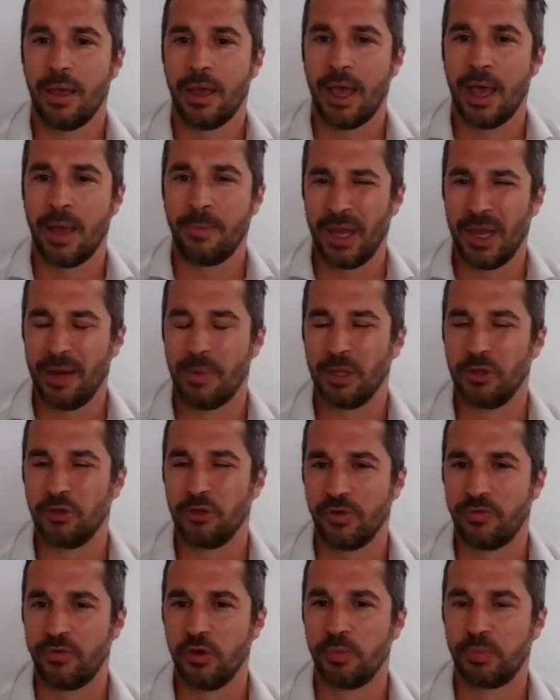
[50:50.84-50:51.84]
a bit about the
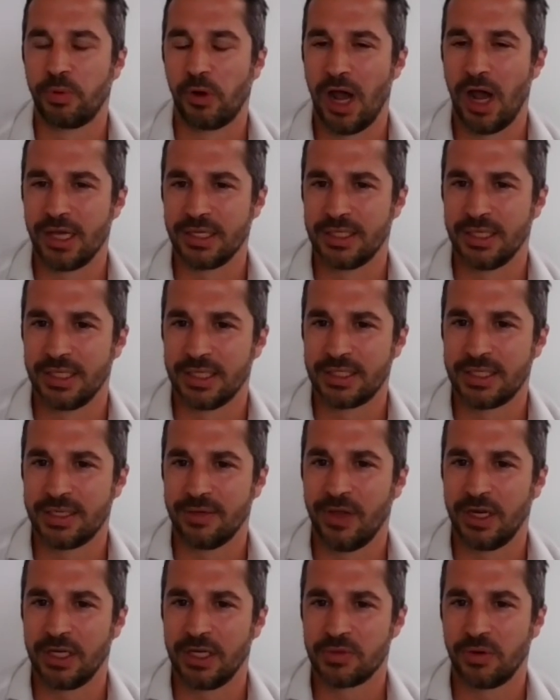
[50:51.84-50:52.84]
review process,
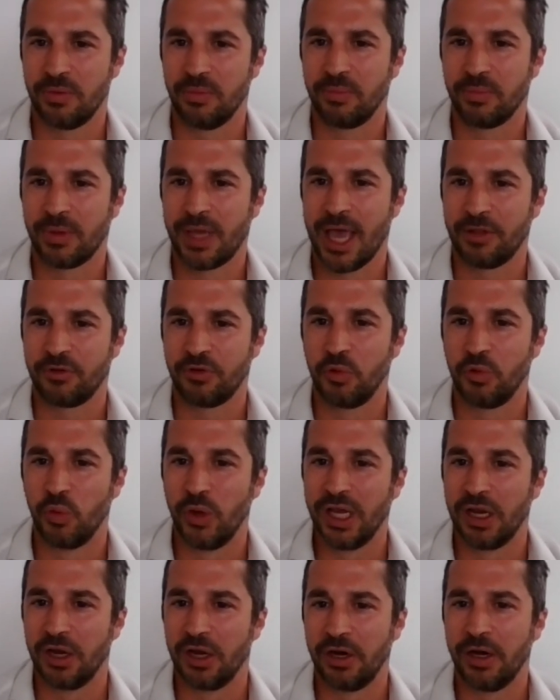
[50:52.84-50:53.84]
and that is from Catherine
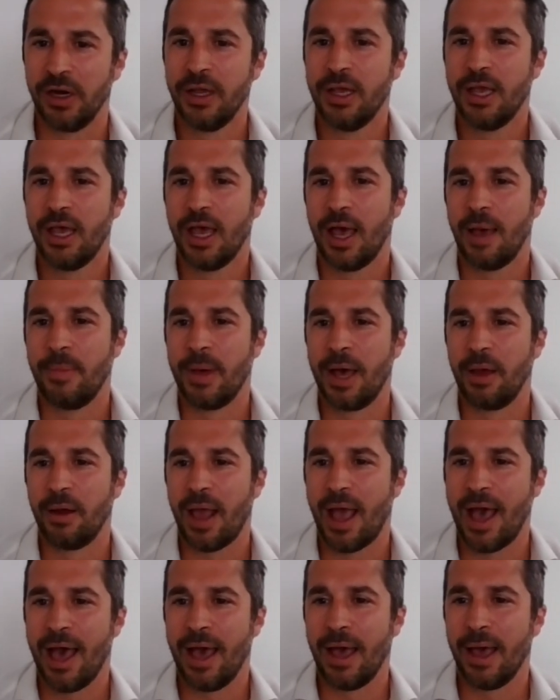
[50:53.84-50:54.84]
Wheeler, about
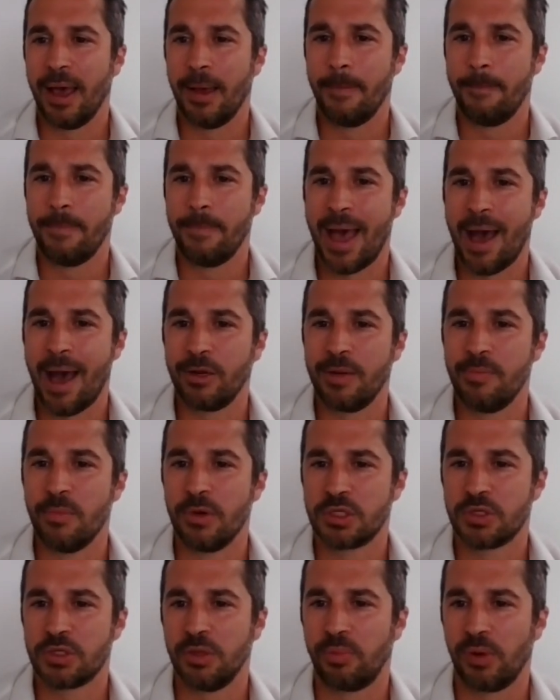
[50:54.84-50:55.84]
how did
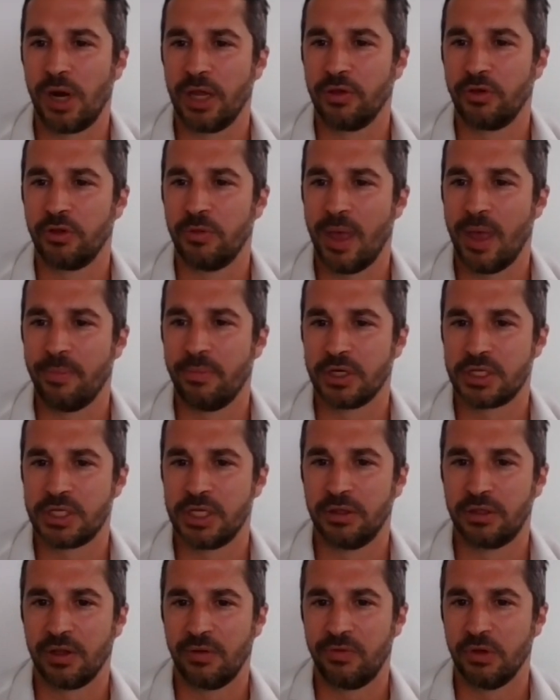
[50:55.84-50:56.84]
most of the Brotherhood members
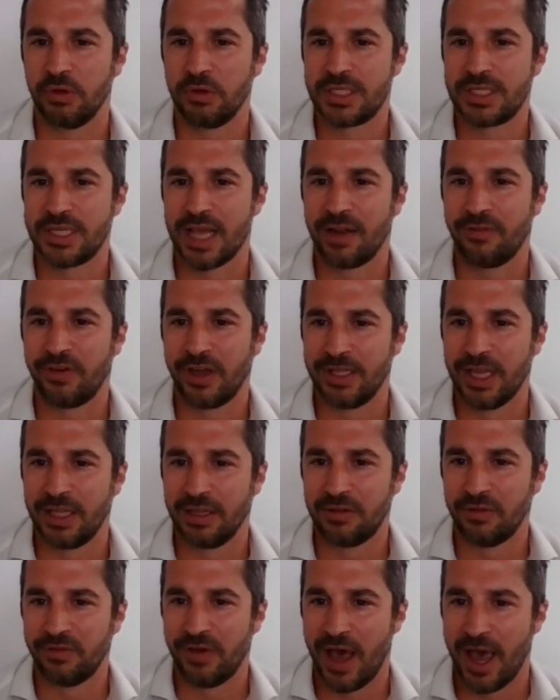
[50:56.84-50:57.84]
interviewed
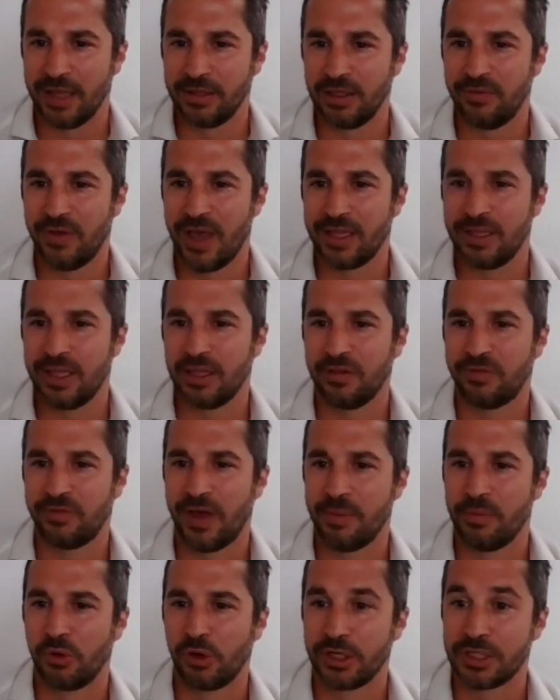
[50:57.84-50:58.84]
self-identify? Did they
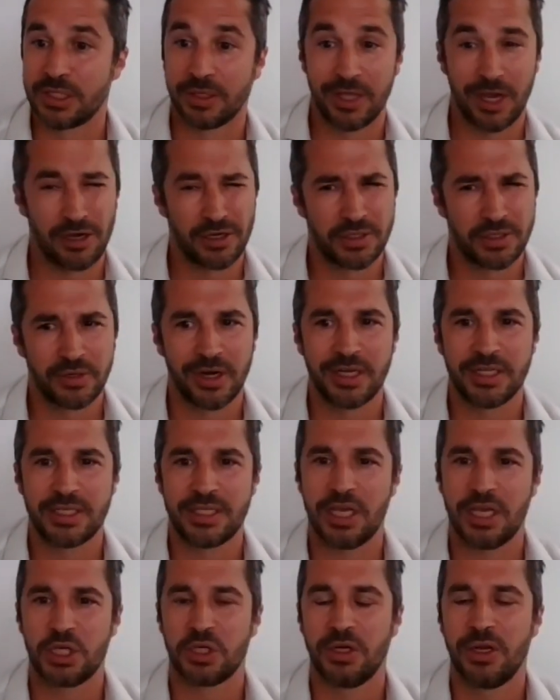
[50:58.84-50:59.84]
identify more as a terrorist
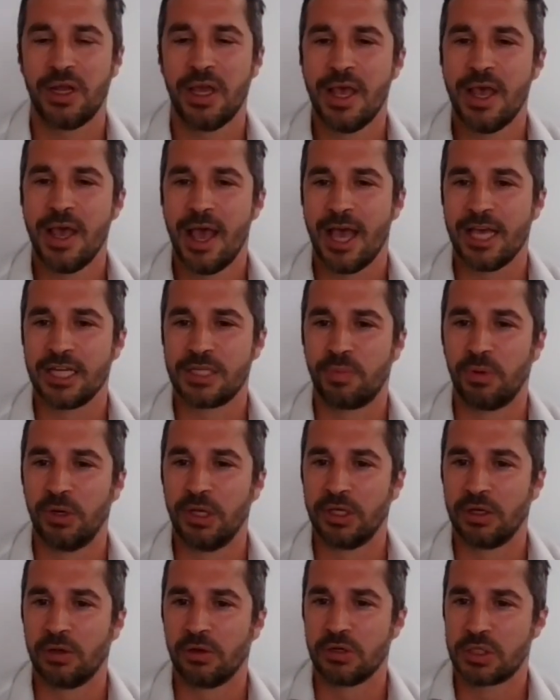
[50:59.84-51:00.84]
organization, as
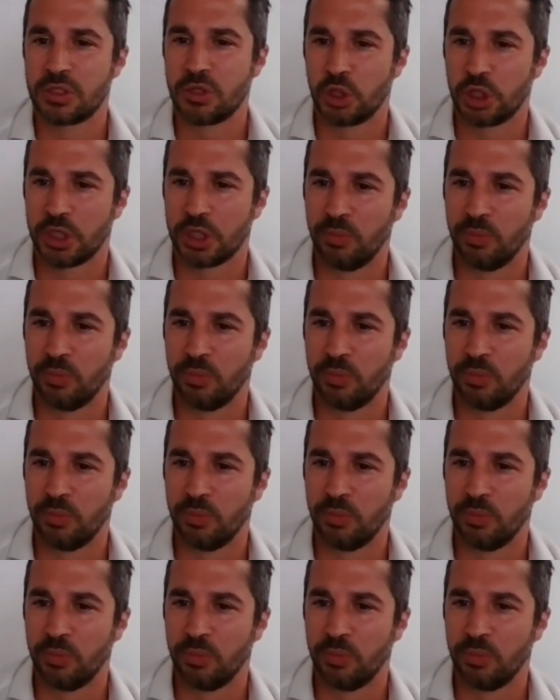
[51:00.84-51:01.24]
political social